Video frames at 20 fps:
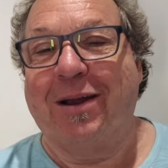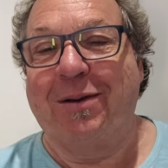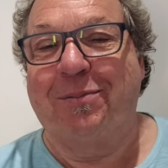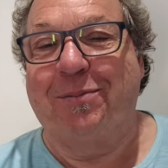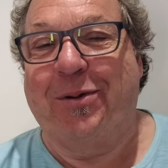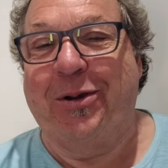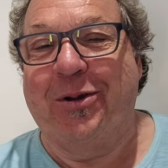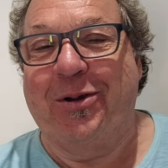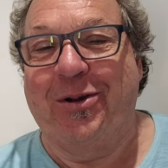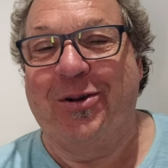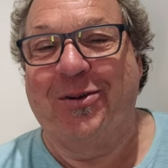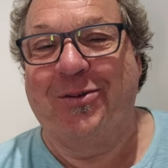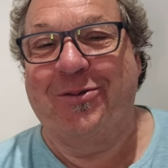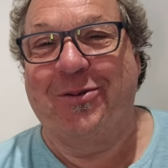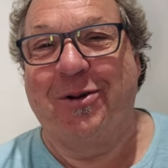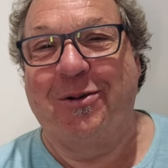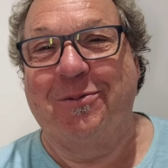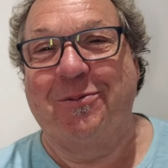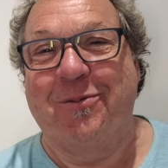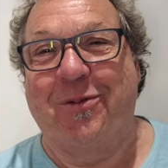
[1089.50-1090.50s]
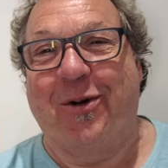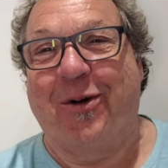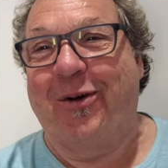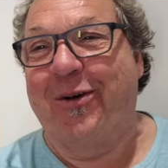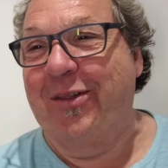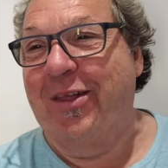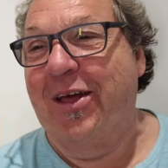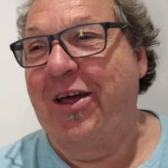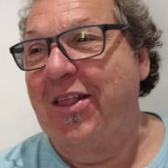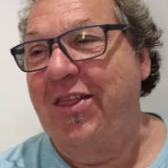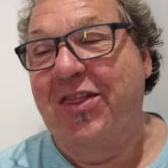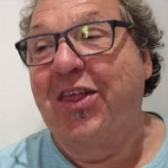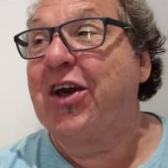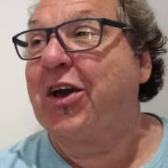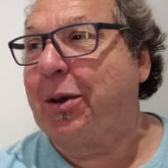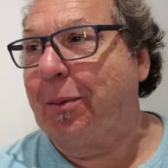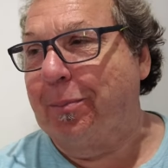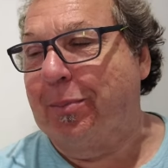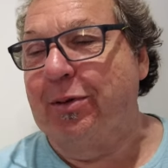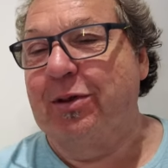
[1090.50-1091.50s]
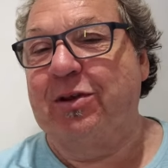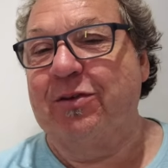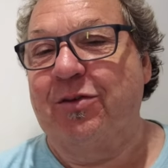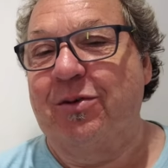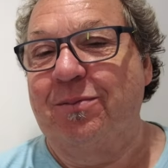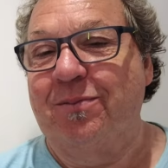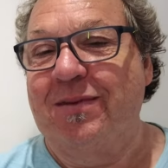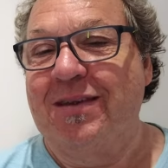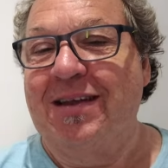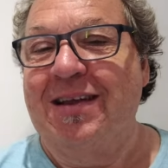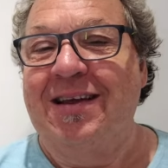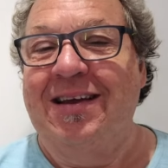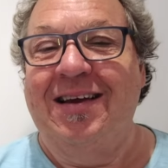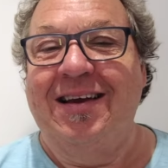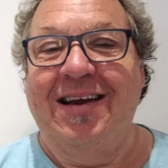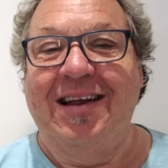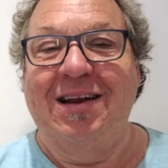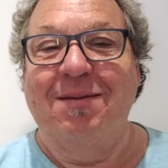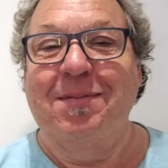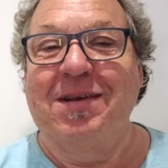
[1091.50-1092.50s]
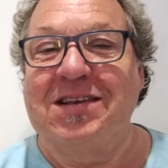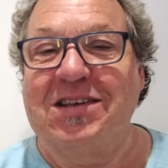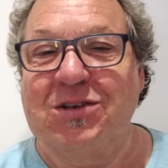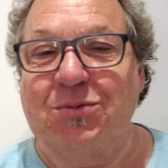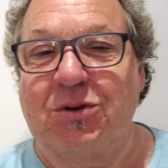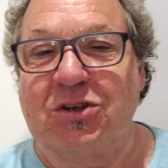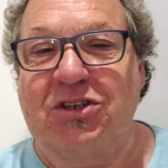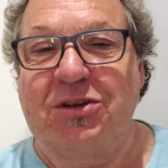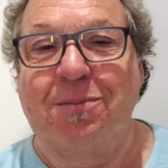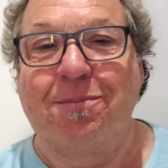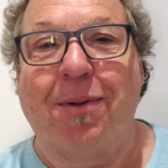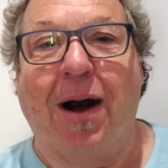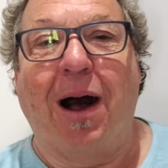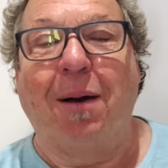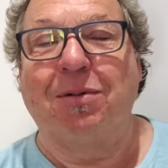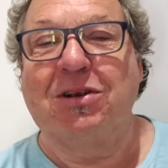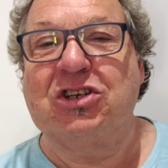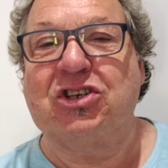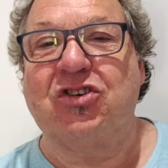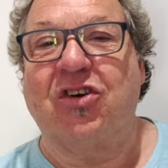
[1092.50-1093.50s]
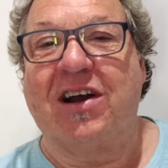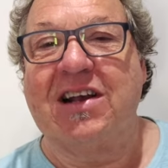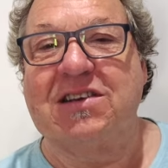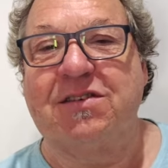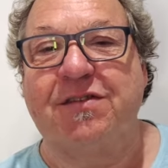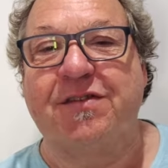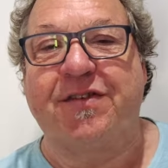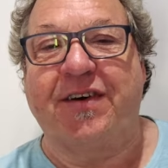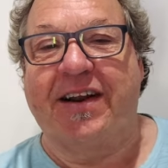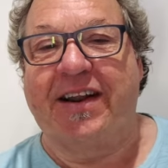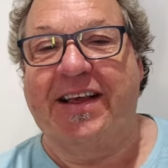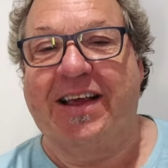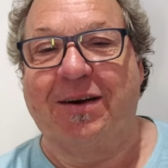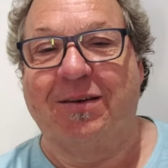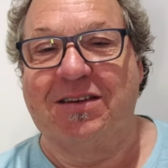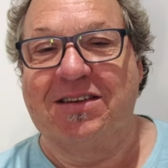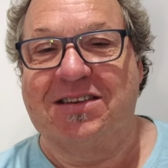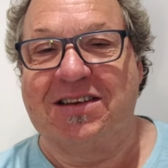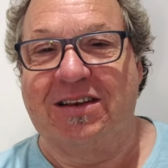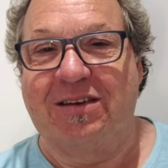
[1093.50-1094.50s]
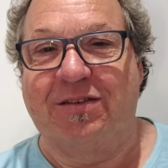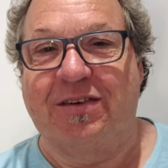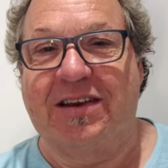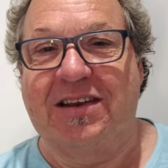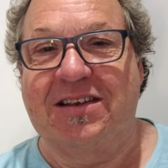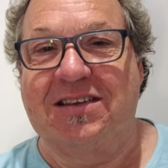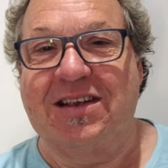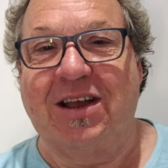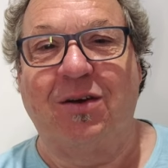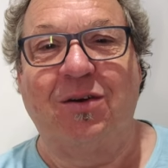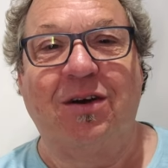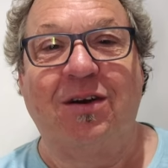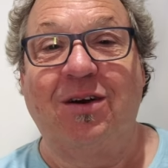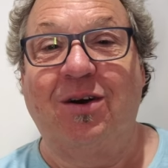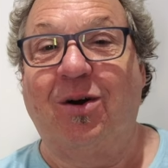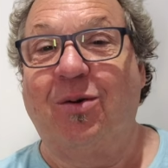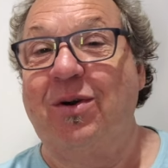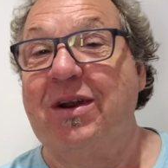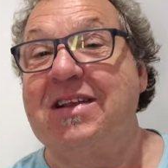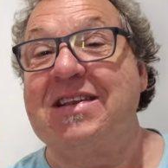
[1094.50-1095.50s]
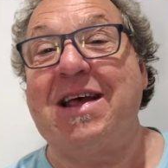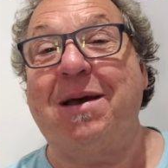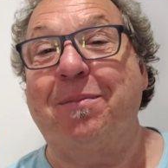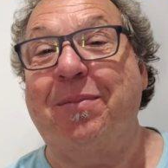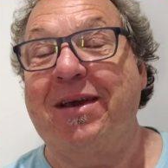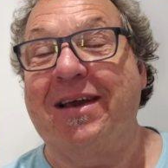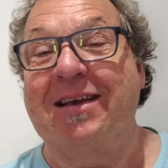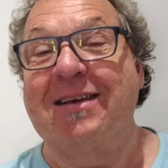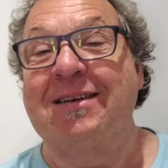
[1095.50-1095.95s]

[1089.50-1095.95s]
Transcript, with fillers: computer room or the computer room. And the missus watching Barbers Drives and Funny Get on TV. So what is happy?